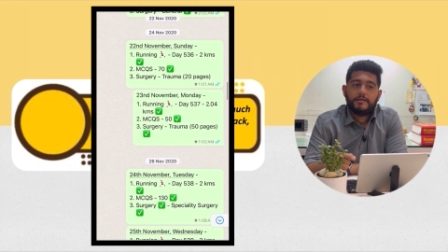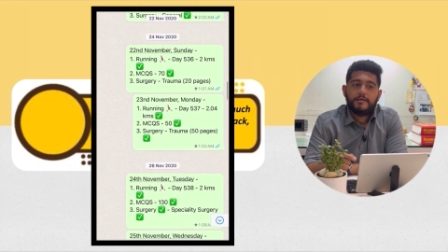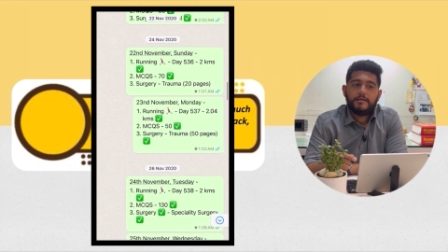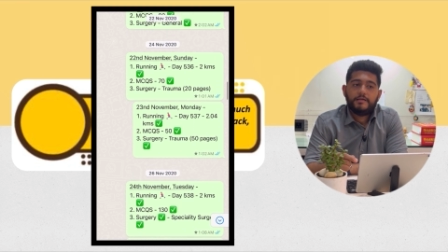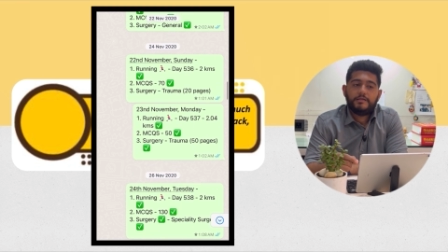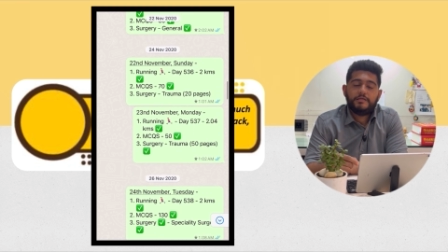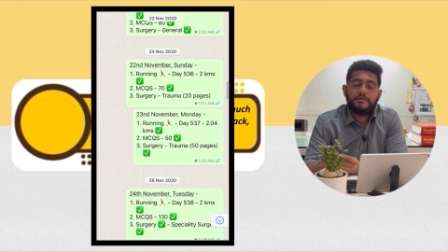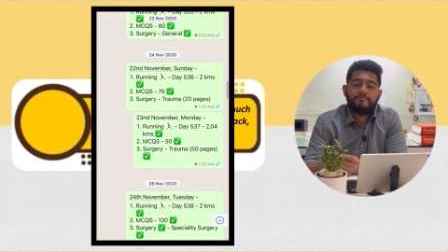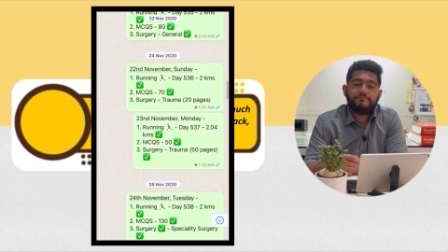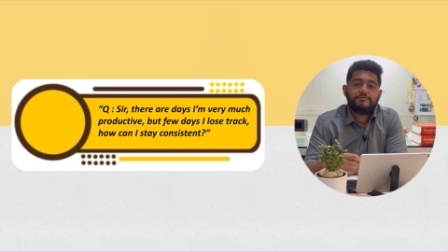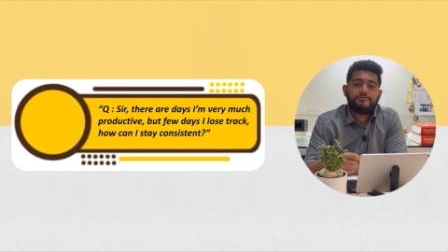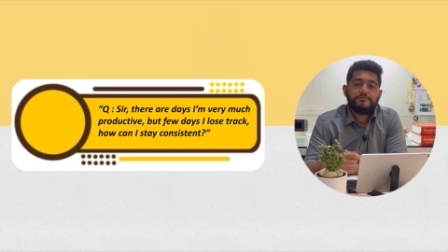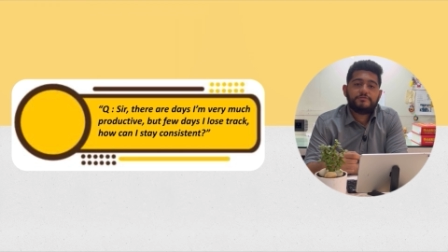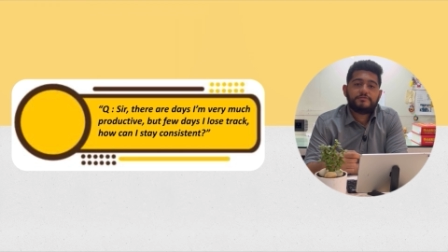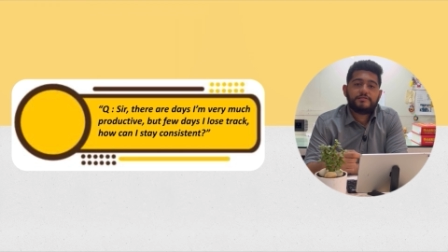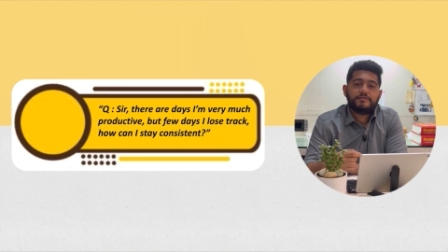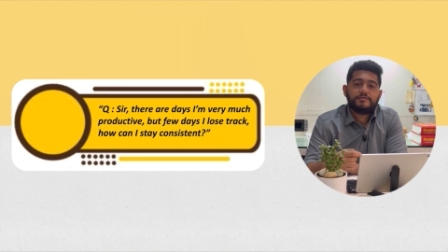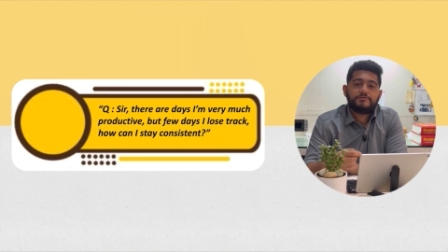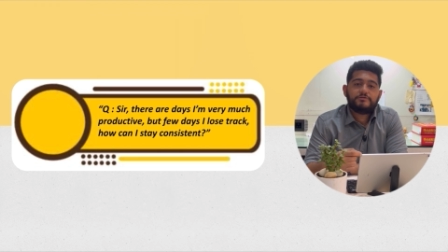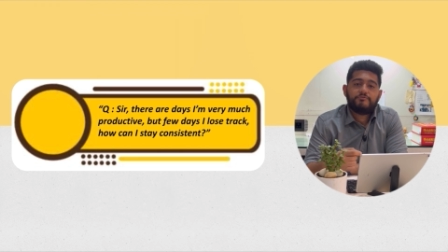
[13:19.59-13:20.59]
It gives you a
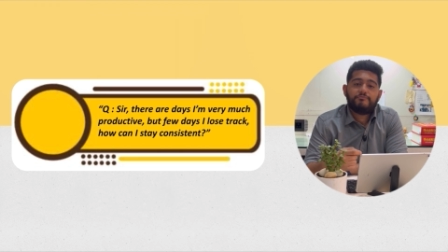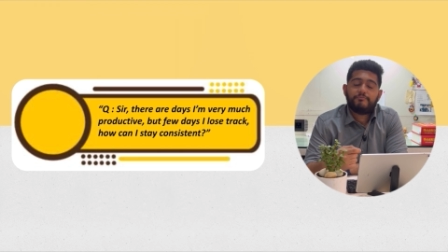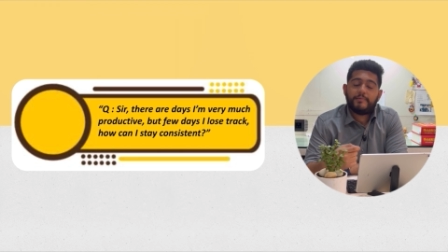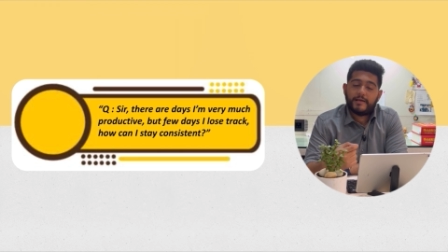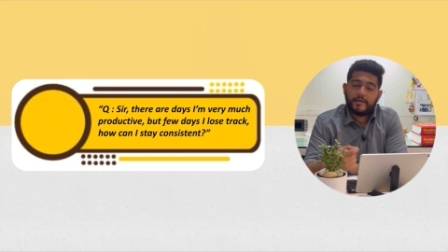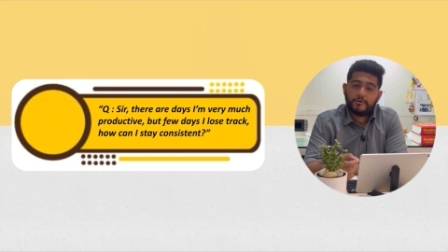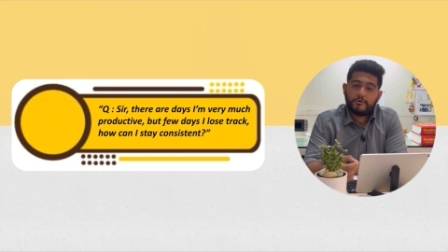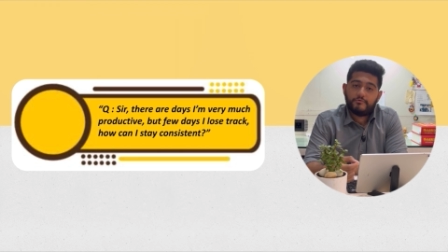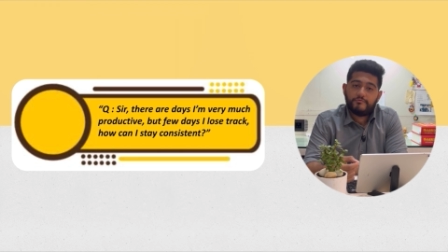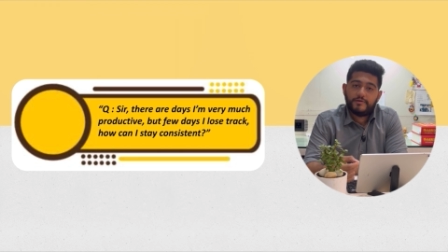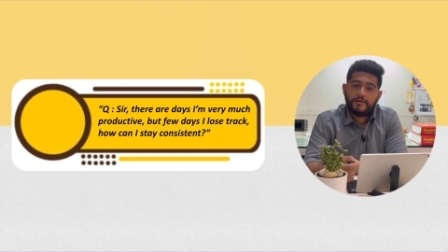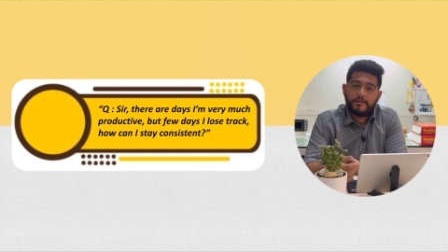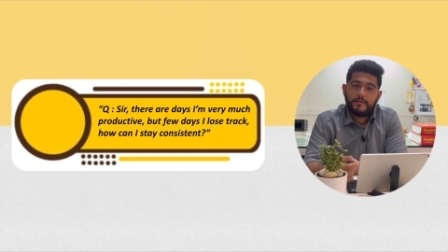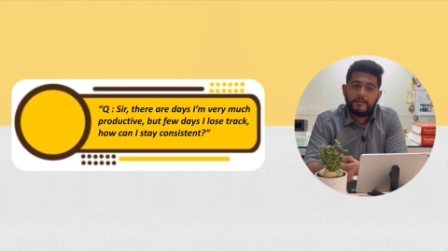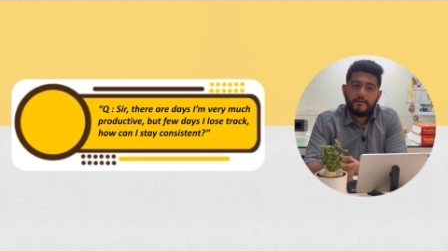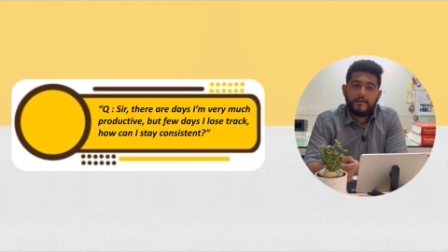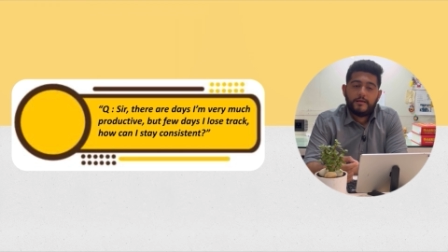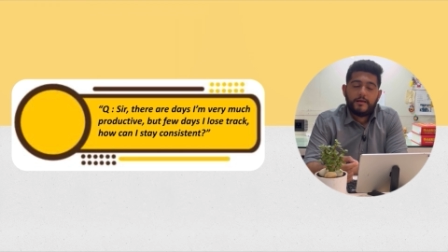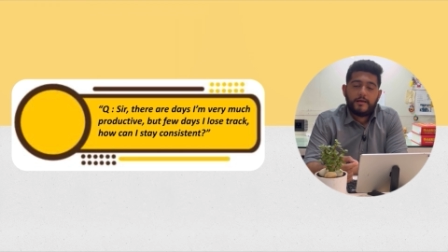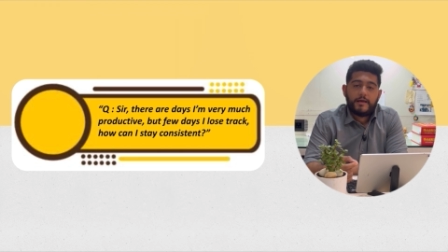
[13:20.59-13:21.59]
sense of micro win,
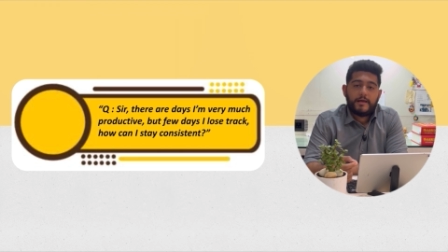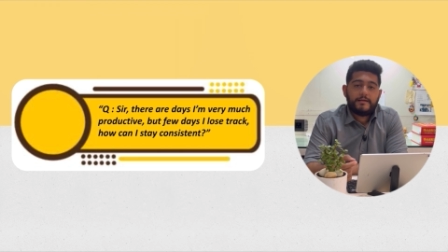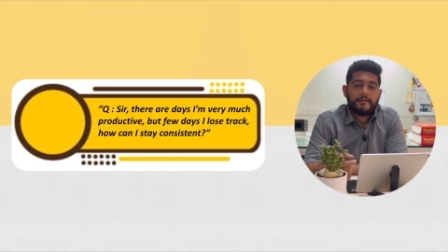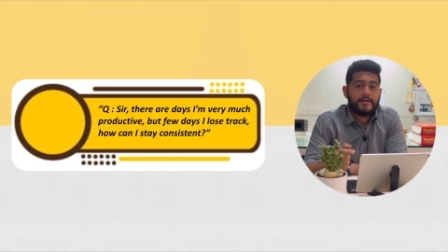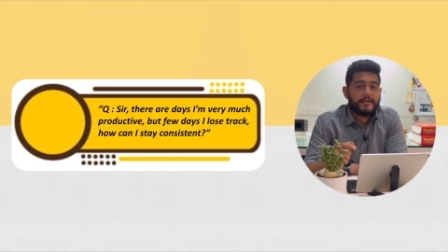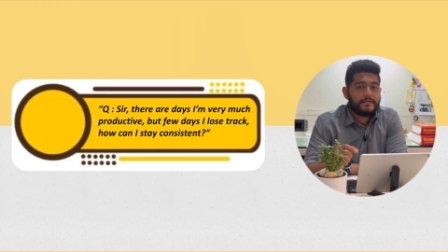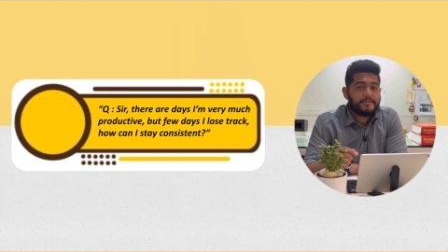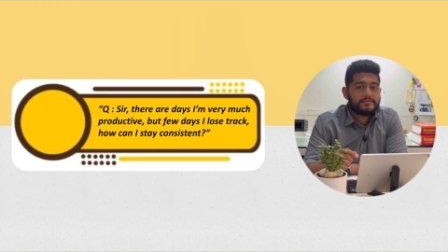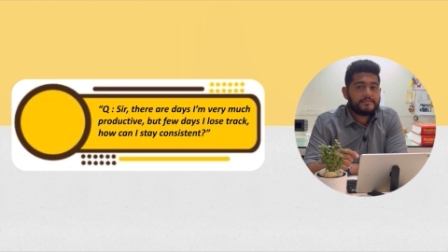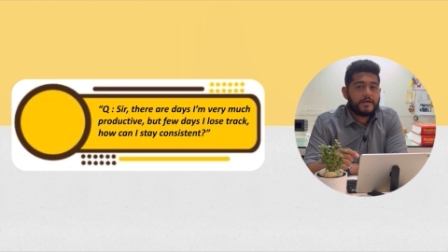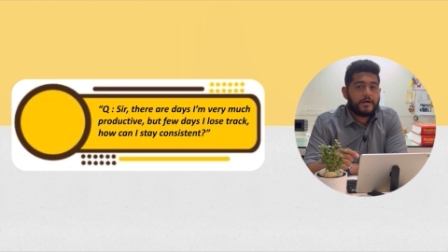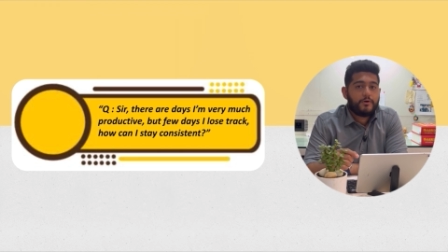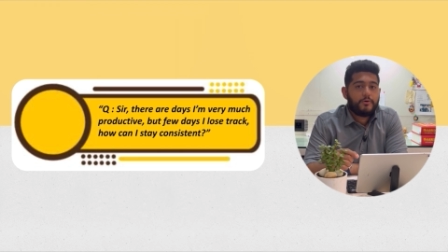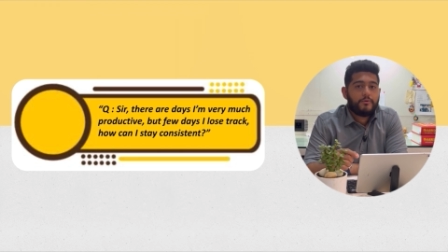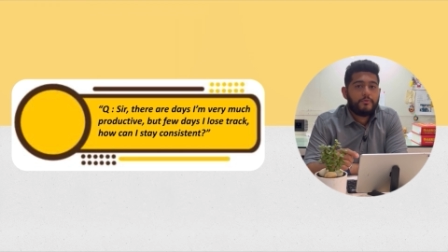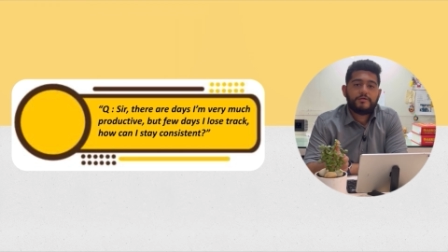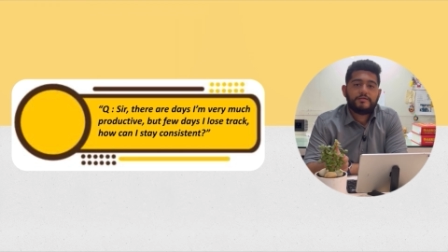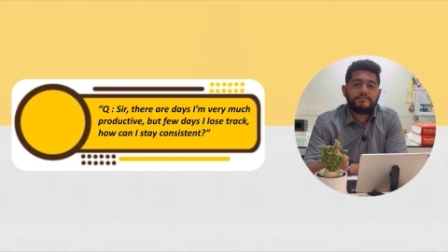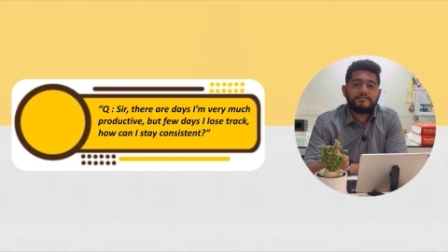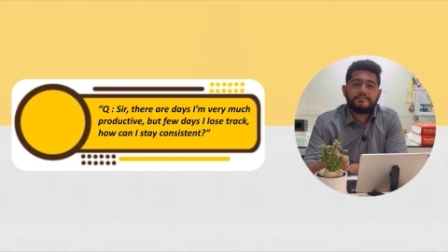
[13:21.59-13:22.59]
and that is how
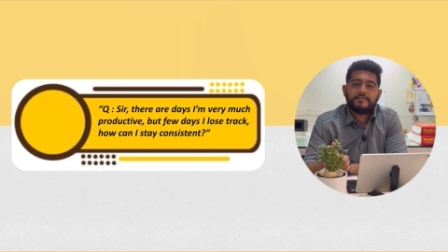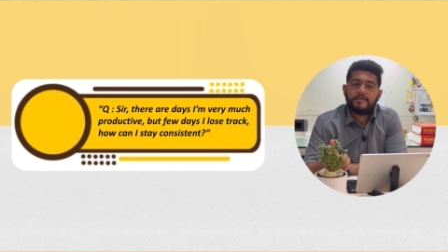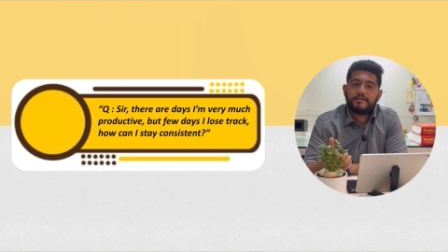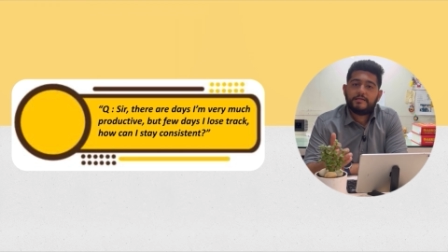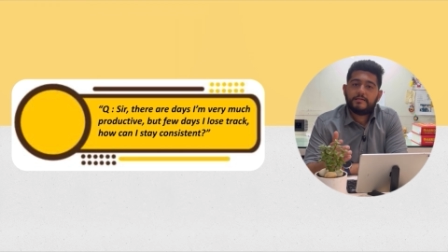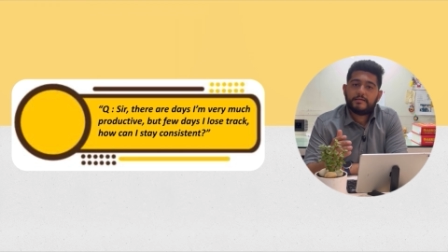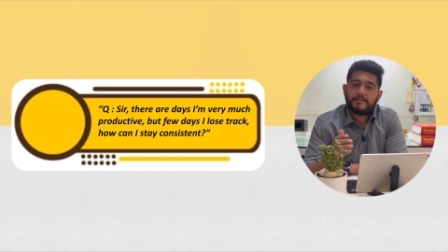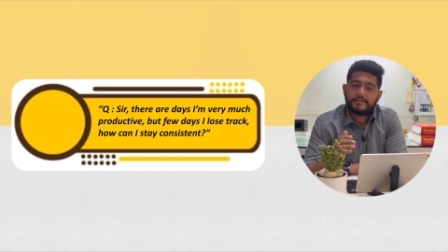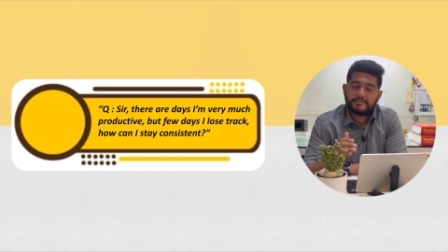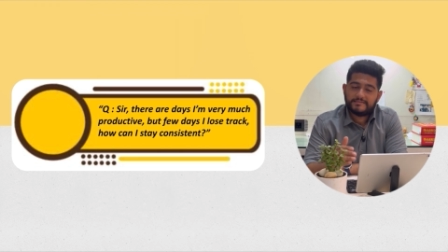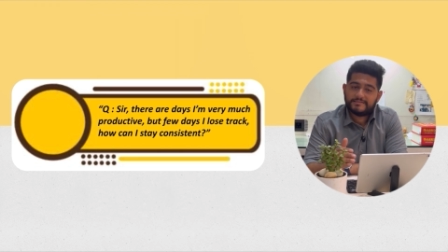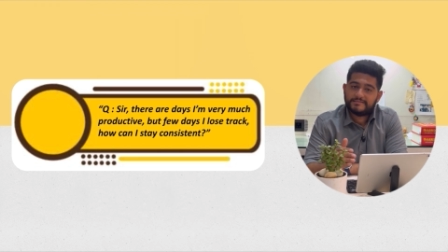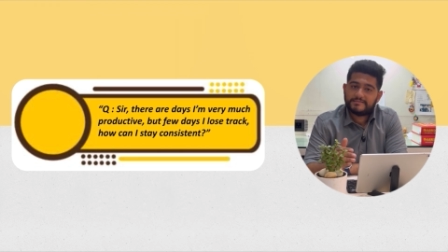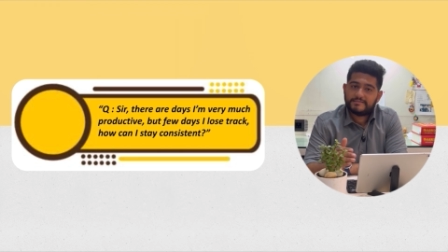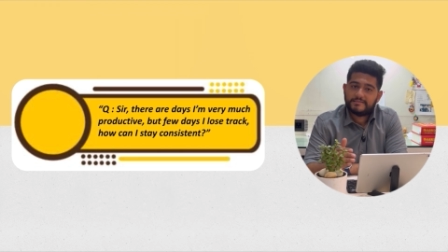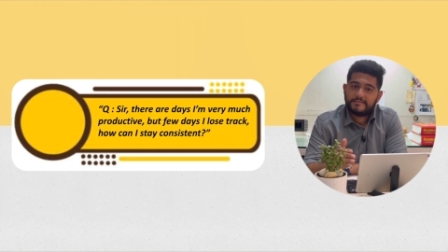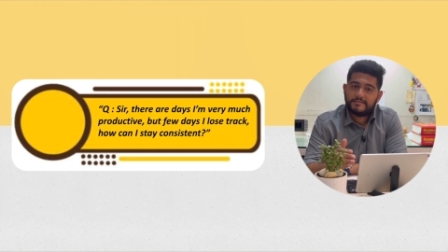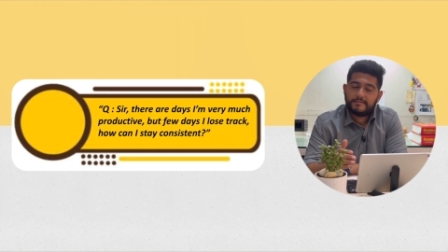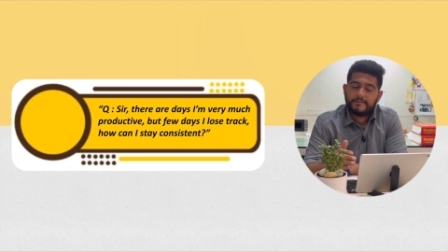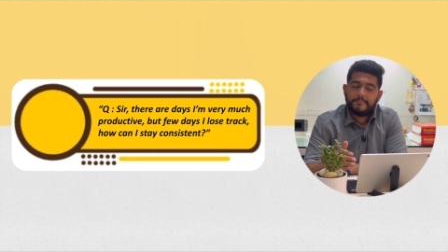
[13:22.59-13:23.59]
you can stay consistent.